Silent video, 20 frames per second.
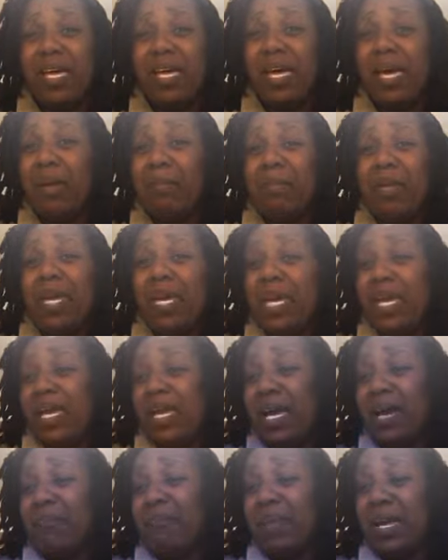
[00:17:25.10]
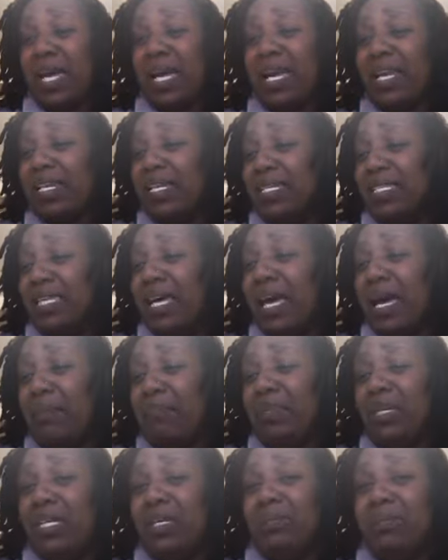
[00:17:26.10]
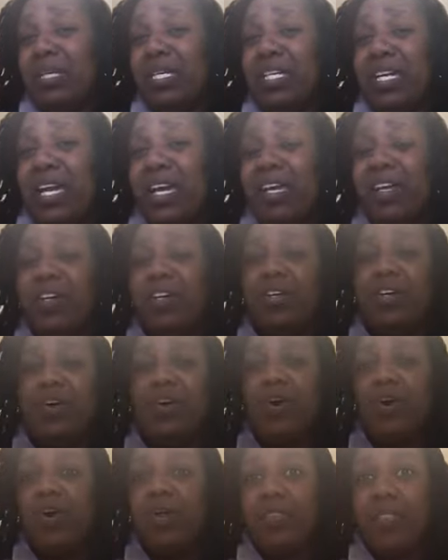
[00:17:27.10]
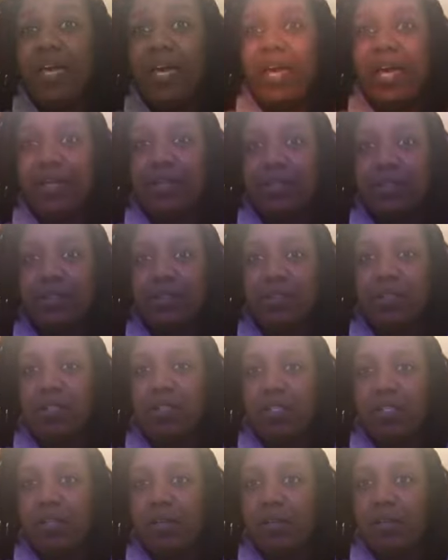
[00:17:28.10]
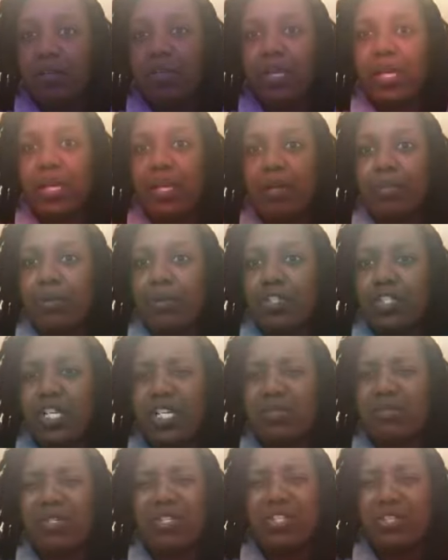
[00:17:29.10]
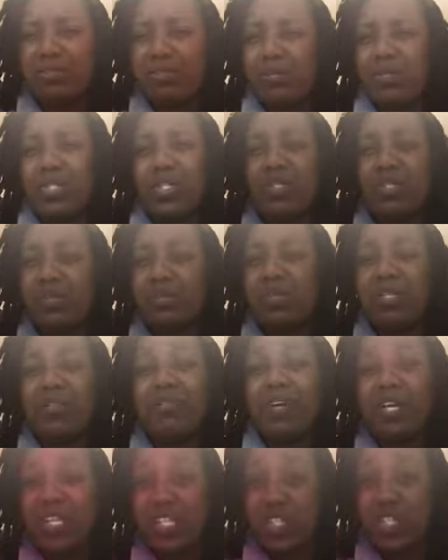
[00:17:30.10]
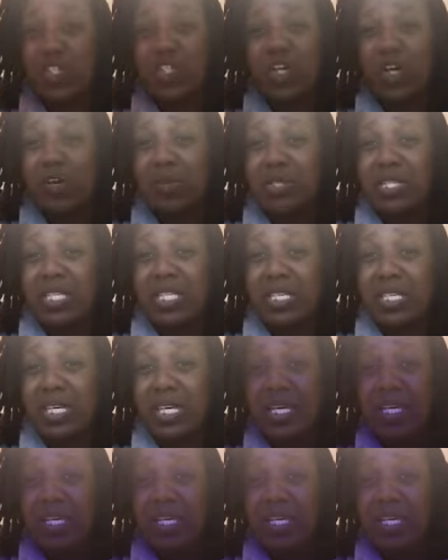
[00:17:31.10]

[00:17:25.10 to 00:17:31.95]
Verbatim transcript: I'm mad this. I beat a BA, you know, all that. Bigging up her chest because she's from Jersey. What the fuck is Jersey?